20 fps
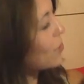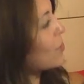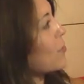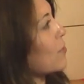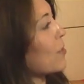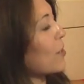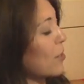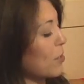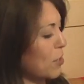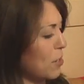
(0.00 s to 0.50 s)

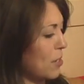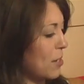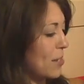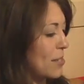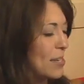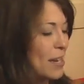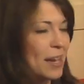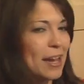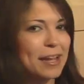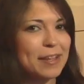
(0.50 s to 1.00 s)
Okay, good,
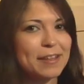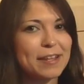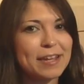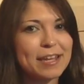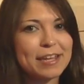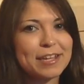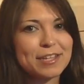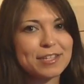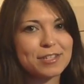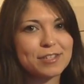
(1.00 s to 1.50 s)
because I, I think
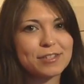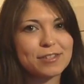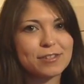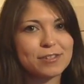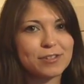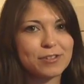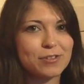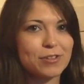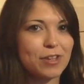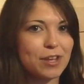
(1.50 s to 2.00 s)
he's
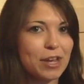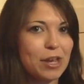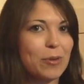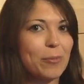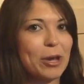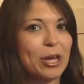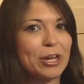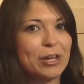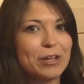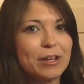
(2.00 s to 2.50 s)
still thinking
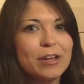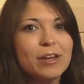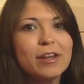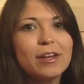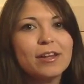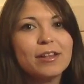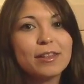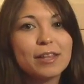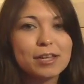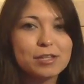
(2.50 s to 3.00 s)
about it.
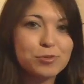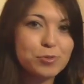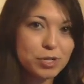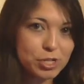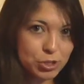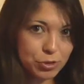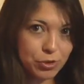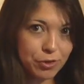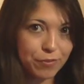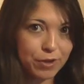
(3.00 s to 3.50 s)
Last
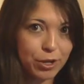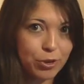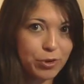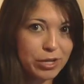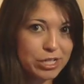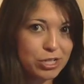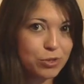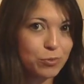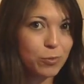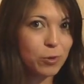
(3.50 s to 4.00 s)
week's trivia
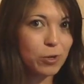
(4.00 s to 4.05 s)
question